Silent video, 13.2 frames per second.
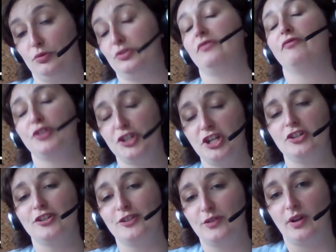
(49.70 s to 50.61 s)
for
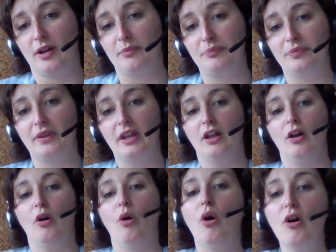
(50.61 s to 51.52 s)
changes to come.
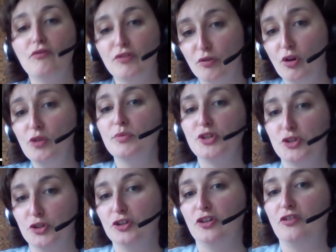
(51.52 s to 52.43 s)
Overall,
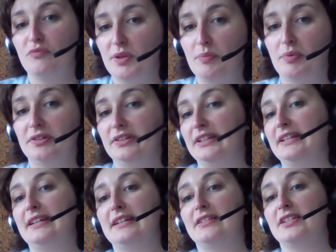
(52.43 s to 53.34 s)
majority of people
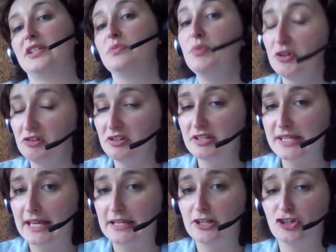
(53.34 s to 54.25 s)
didn't experience
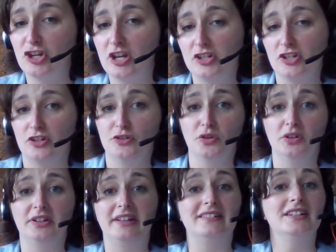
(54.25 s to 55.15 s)
any change and
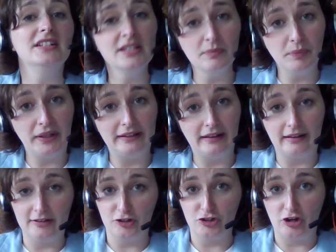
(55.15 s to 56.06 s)
don't anticipate
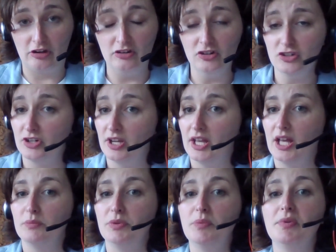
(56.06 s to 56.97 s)
any change.
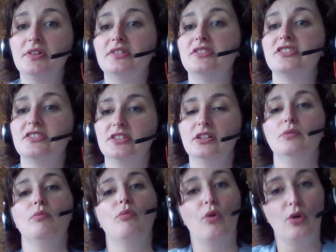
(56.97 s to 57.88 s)
People are still
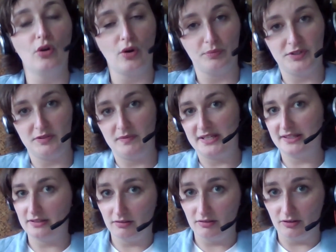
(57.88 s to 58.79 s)
more
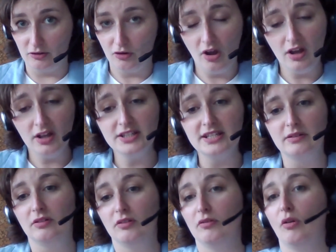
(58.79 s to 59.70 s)
optimistic than not,
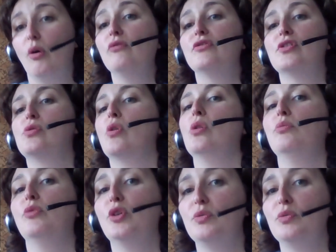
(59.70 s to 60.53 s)
and overall, more